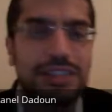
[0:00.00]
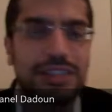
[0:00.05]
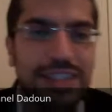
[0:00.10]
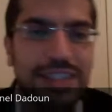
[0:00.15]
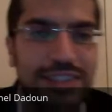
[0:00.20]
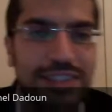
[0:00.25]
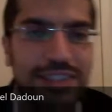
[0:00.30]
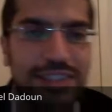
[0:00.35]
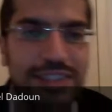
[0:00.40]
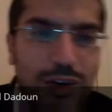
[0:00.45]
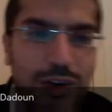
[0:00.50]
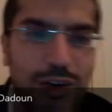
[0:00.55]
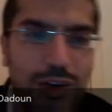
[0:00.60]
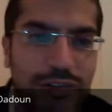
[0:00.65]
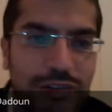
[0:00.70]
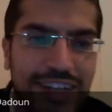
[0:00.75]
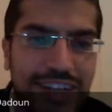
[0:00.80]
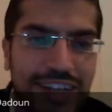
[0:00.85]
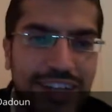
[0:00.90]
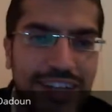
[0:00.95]
exciting
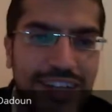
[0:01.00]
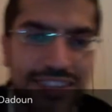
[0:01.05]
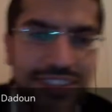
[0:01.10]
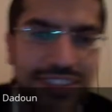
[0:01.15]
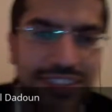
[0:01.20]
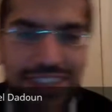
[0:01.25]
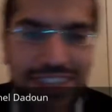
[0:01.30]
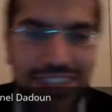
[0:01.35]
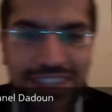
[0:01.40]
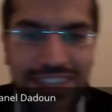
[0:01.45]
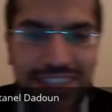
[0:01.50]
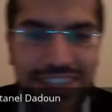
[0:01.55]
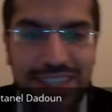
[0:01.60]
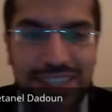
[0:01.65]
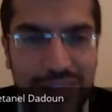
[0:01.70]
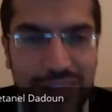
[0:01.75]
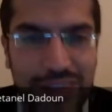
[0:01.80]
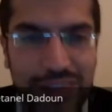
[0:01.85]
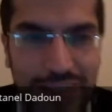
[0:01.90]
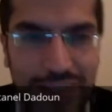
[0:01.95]
parasha. There's a lot of
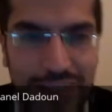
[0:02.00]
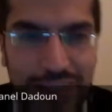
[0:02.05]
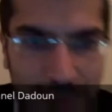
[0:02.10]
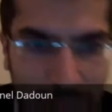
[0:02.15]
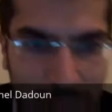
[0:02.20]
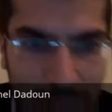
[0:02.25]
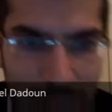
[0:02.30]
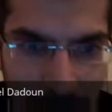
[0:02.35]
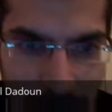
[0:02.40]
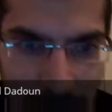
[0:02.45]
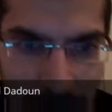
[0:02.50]
action in